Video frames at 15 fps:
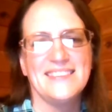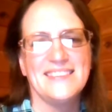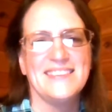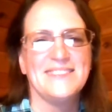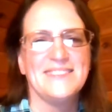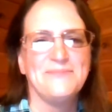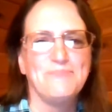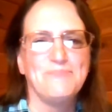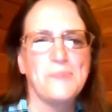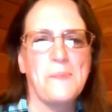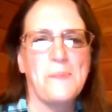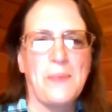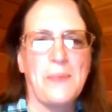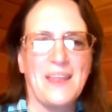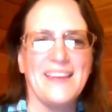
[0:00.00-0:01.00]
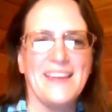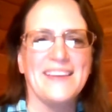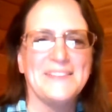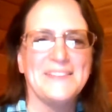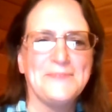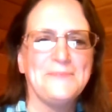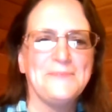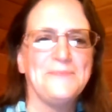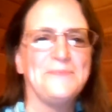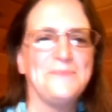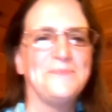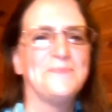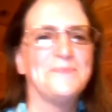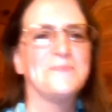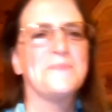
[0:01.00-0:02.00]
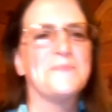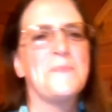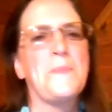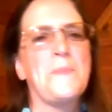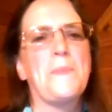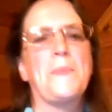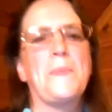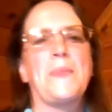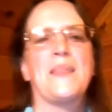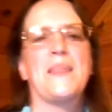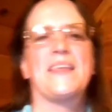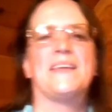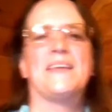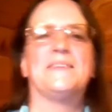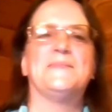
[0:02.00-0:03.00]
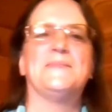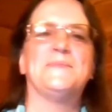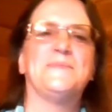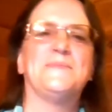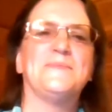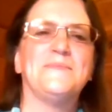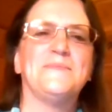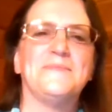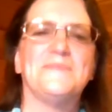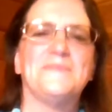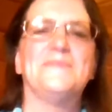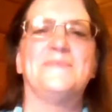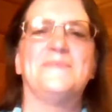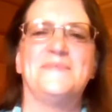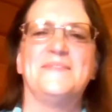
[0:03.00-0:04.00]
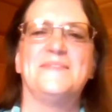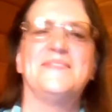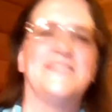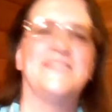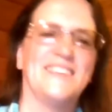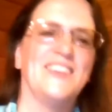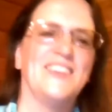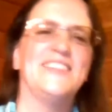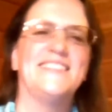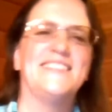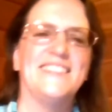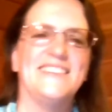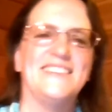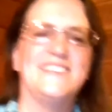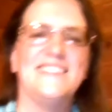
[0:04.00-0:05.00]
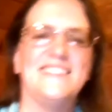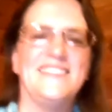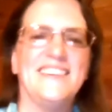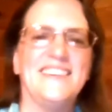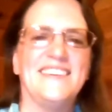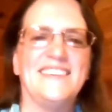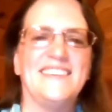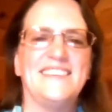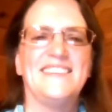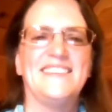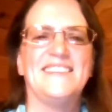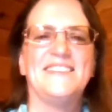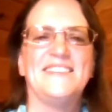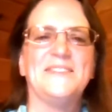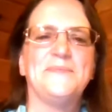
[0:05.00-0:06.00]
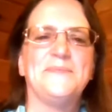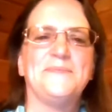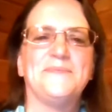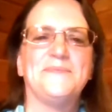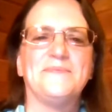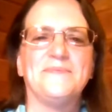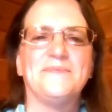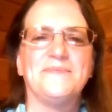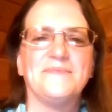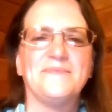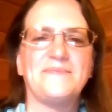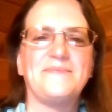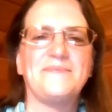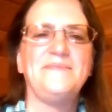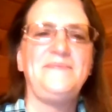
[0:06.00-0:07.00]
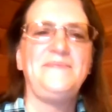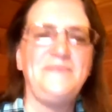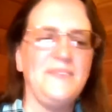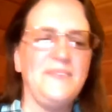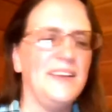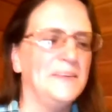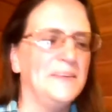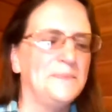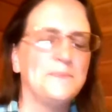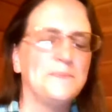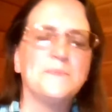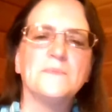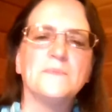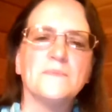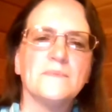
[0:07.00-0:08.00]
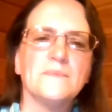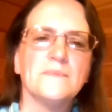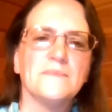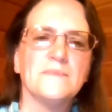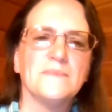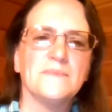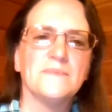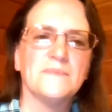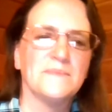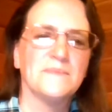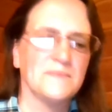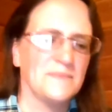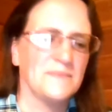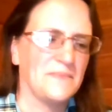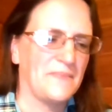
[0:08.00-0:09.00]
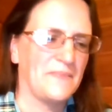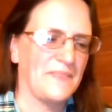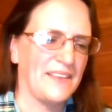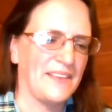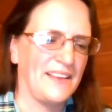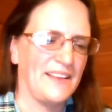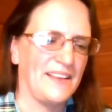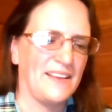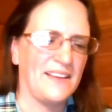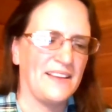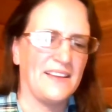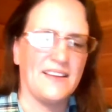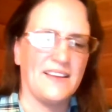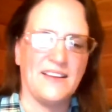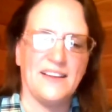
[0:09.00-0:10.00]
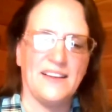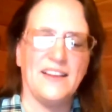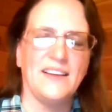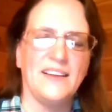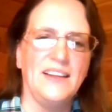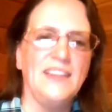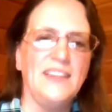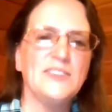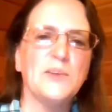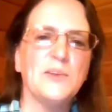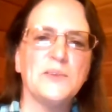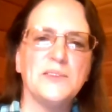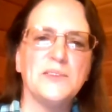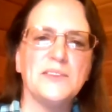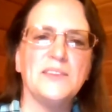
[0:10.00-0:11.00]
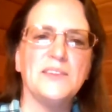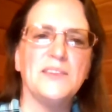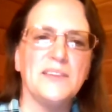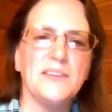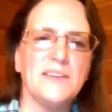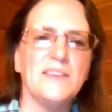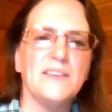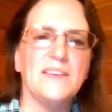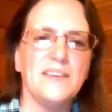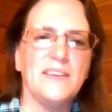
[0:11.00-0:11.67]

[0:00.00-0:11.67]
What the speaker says: Yeah. My team is bringing merchandise to sell there, and mainly I just want to go there to support you. But obviously we're going to take our other stuff there with us as well, and so it should be fun.